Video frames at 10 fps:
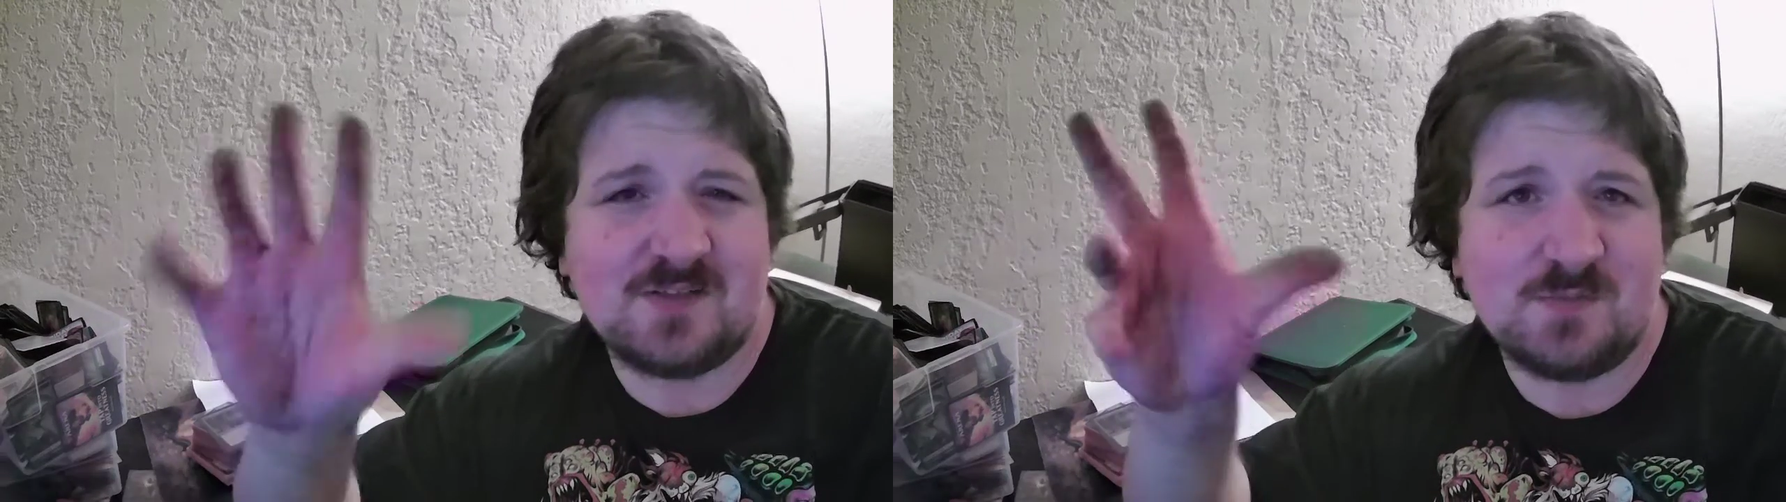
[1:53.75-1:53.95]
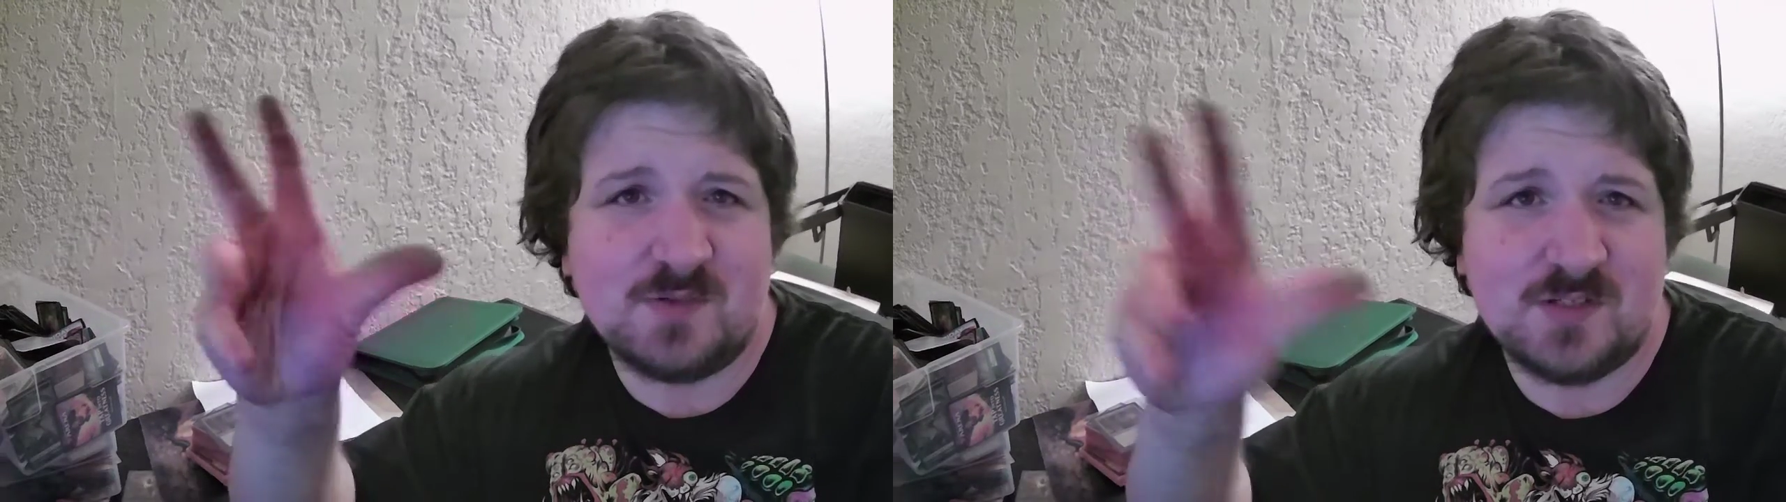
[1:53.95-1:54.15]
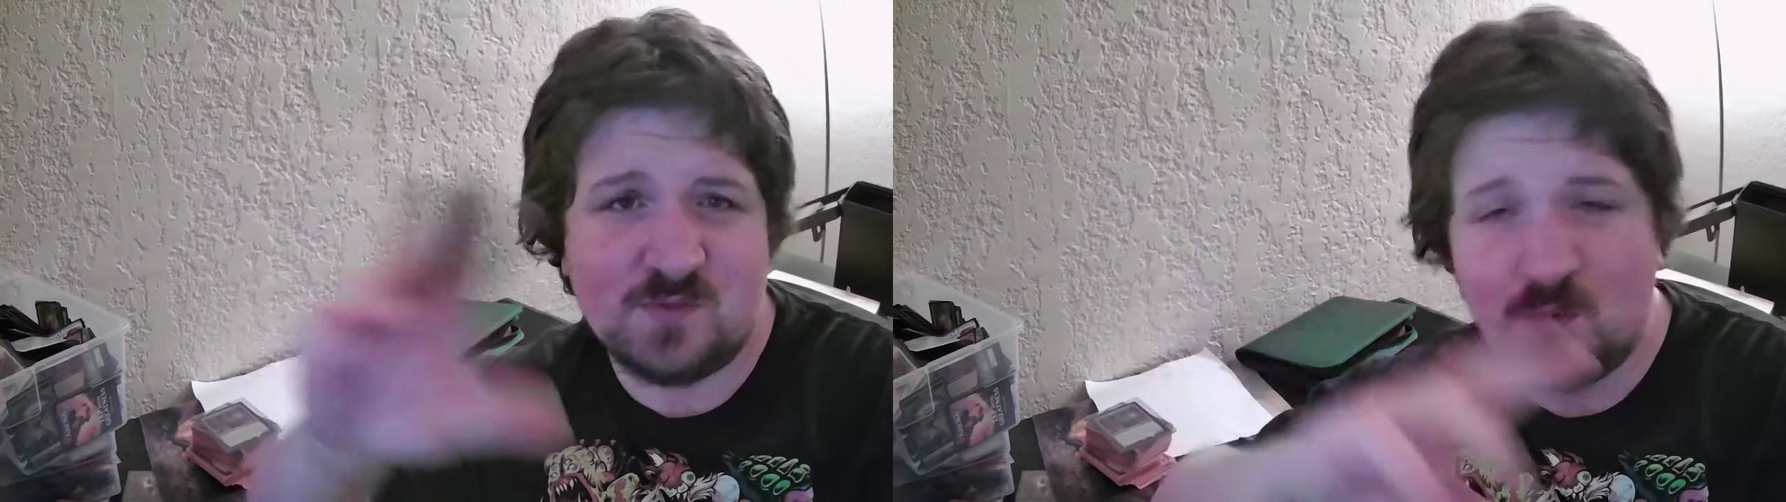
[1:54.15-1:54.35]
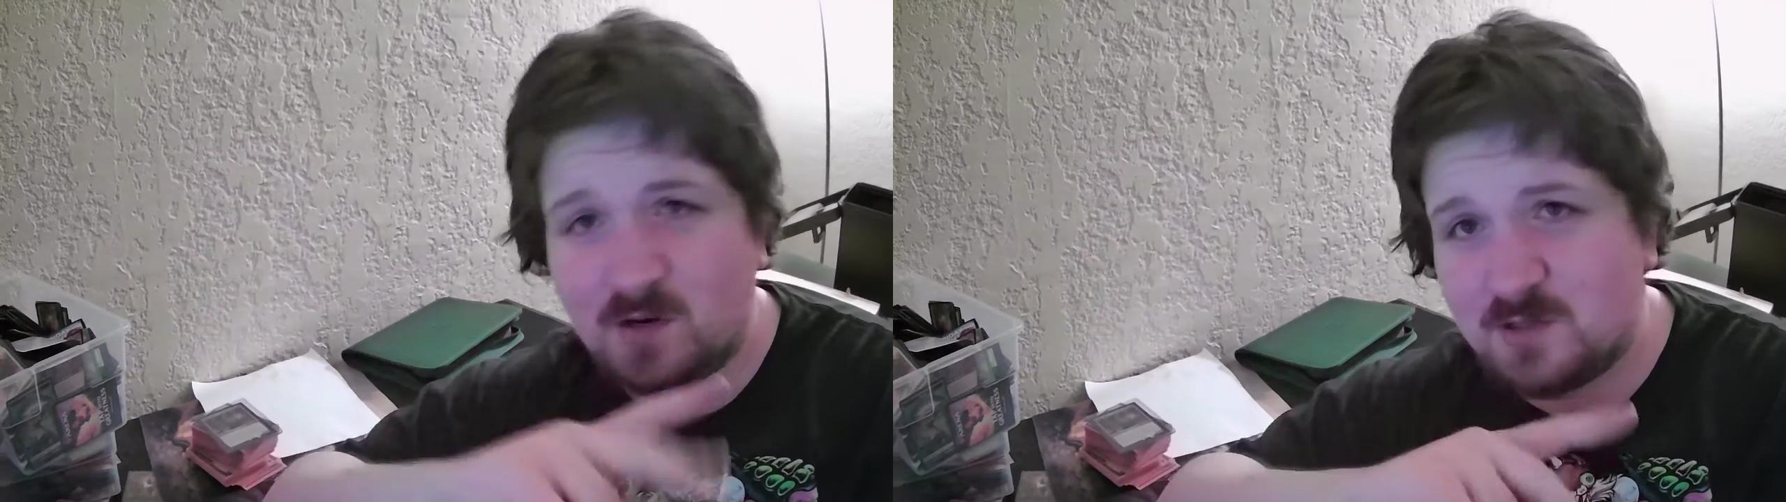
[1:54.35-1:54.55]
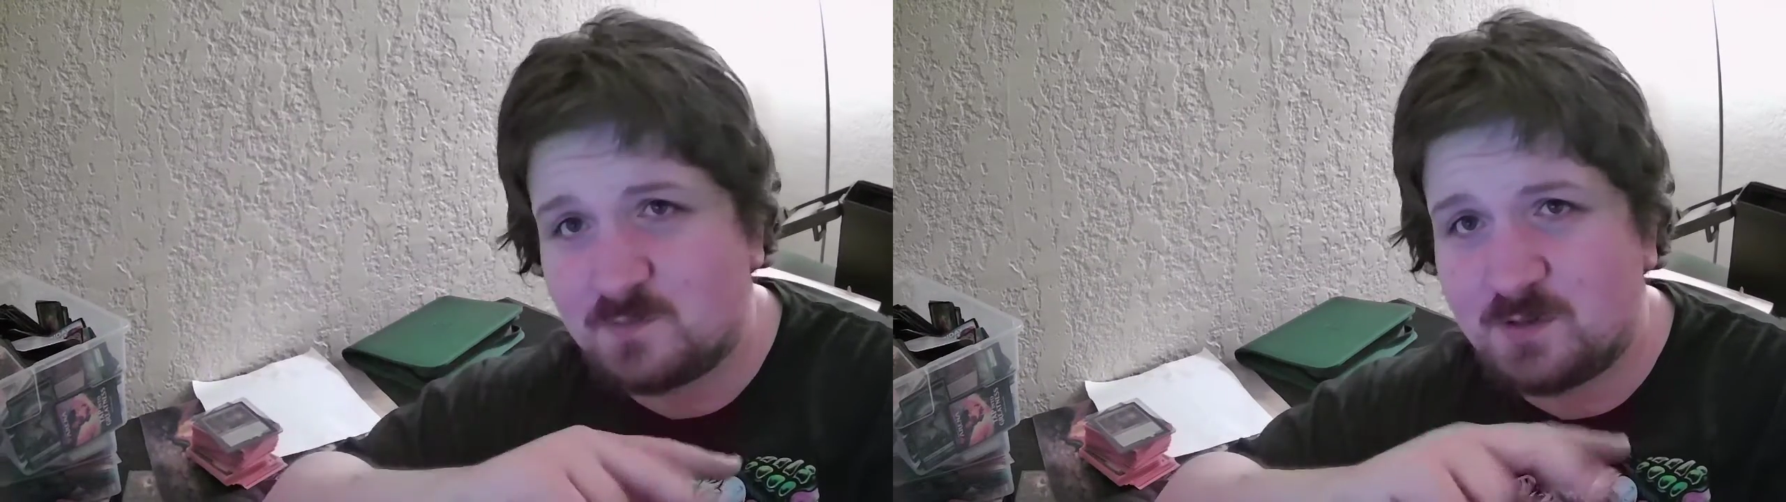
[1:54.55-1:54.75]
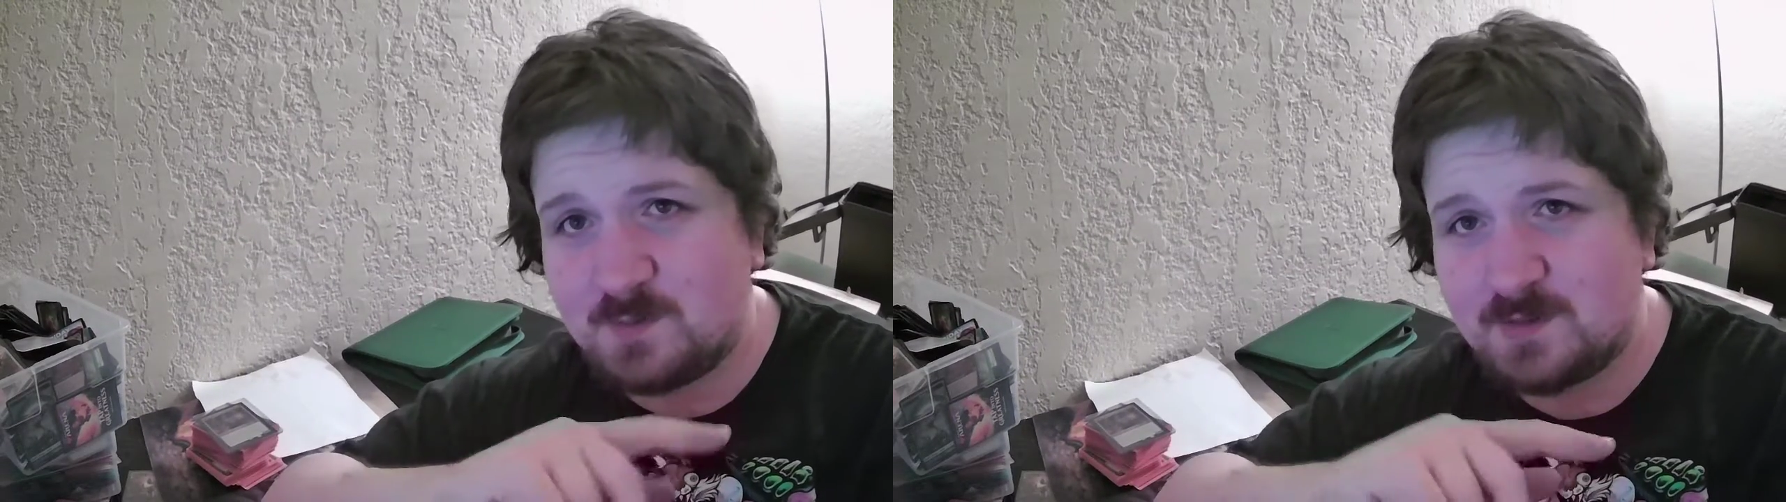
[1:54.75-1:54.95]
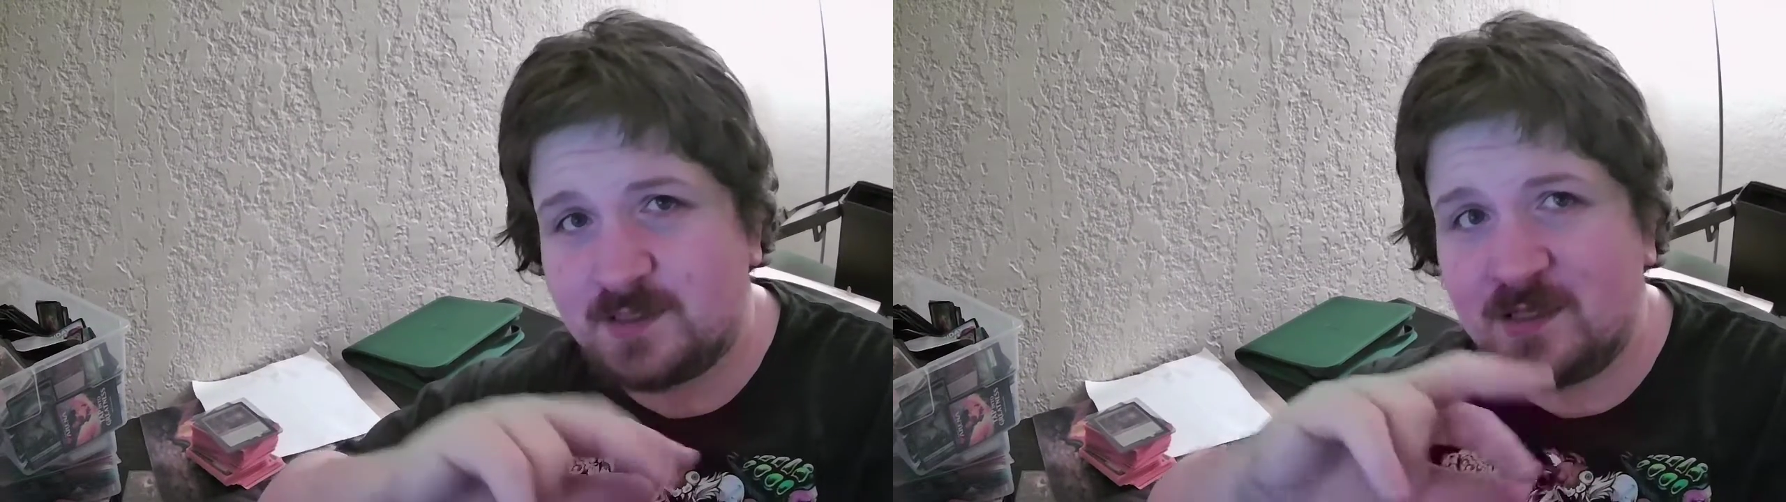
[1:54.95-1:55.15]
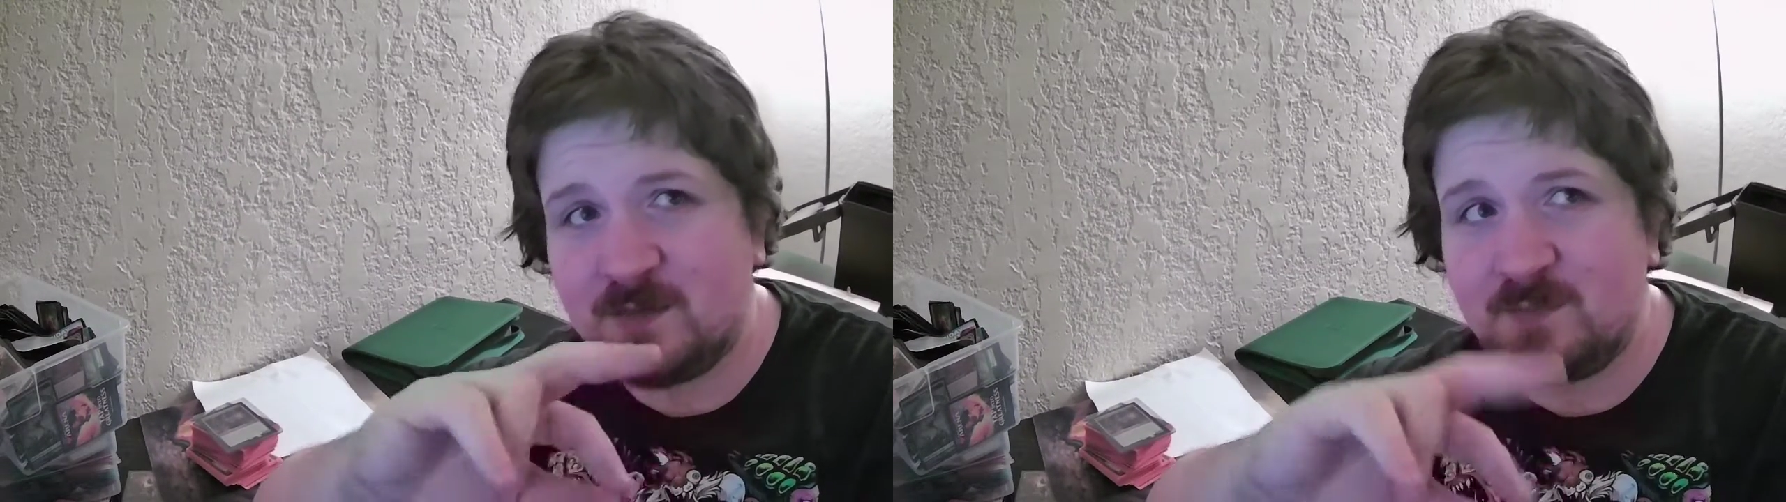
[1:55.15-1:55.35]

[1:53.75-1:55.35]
so much Wonder Woman,